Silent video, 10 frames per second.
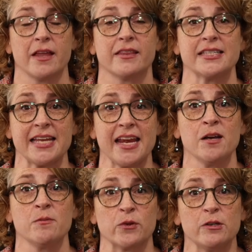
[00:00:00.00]
the
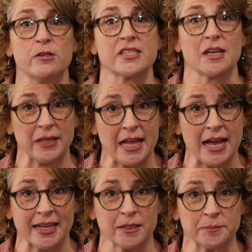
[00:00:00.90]
same rules
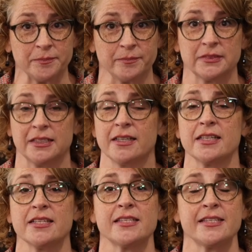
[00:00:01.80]
apply.
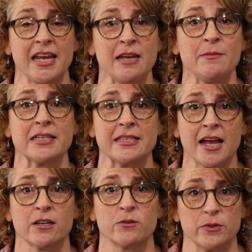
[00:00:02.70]
The same
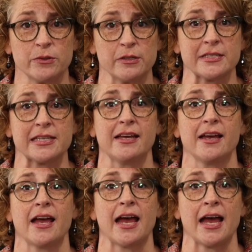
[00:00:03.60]
exact rules
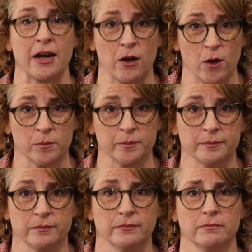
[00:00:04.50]
at home,
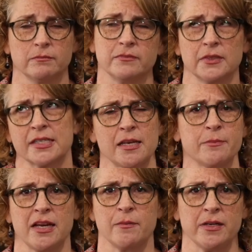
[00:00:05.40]
except
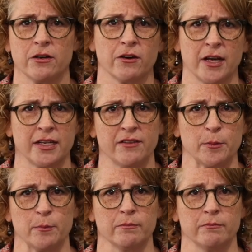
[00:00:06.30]
maybe you're on
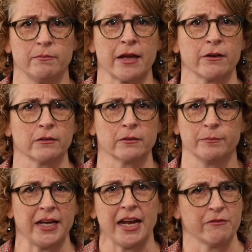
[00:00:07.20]
even better
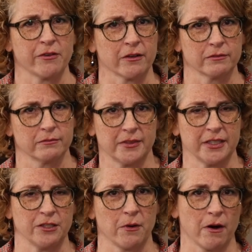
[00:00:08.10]
behavior
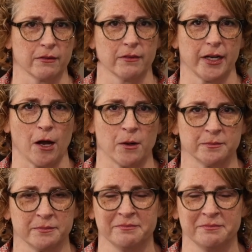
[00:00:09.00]
than you are at home.